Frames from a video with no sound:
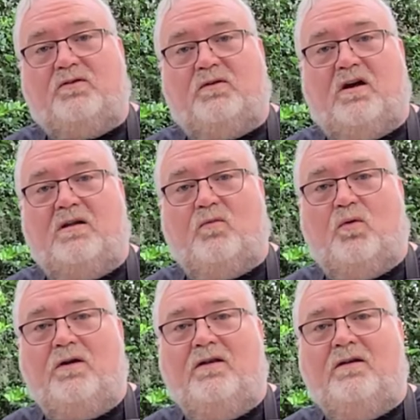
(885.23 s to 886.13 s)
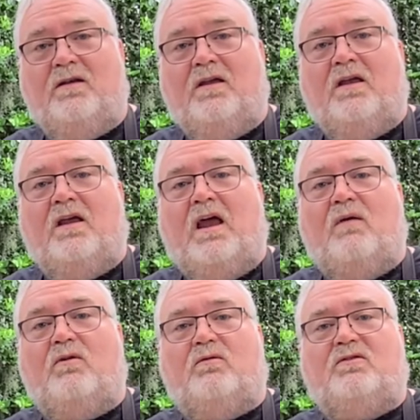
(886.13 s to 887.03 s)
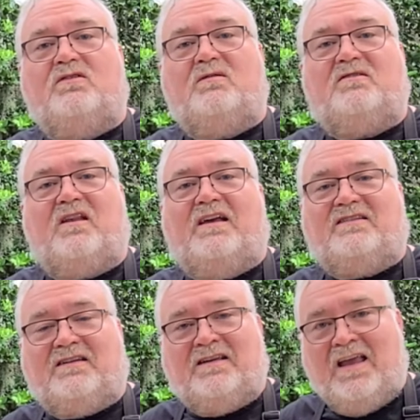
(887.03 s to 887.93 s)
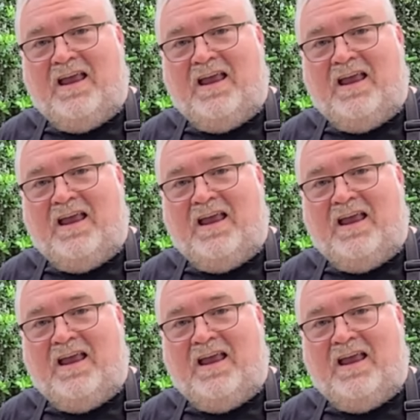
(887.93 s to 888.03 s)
onto a cutting board. And we will do some slicing.